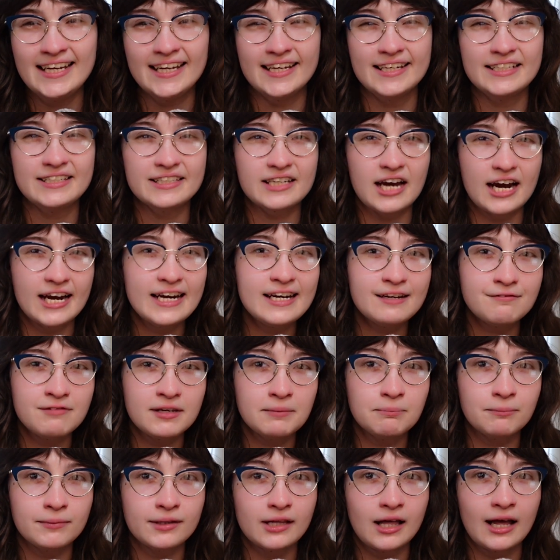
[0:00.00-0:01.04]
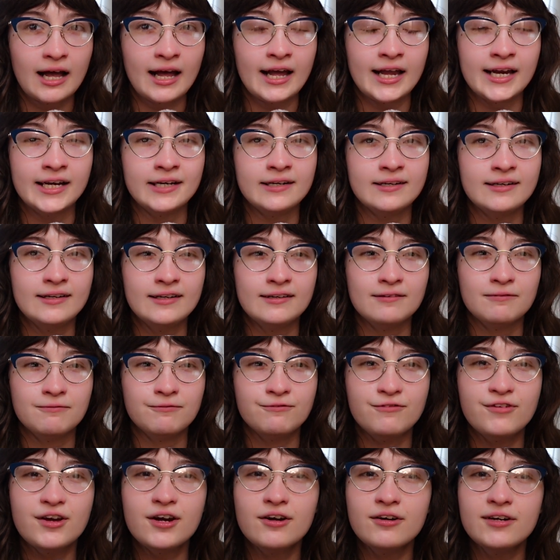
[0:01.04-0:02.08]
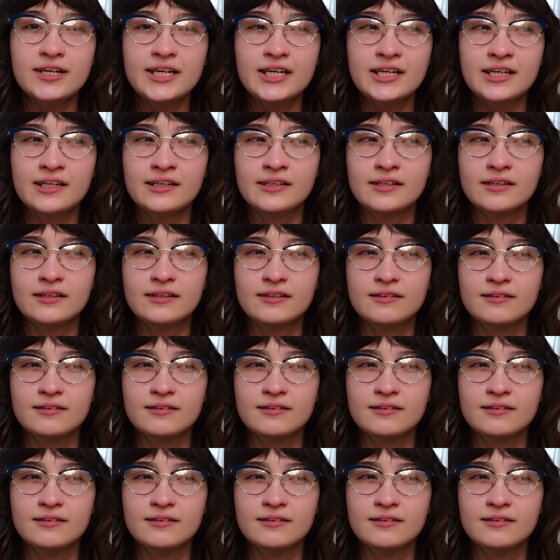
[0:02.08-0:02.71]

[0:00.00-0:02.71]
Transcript: It's kind of implied very,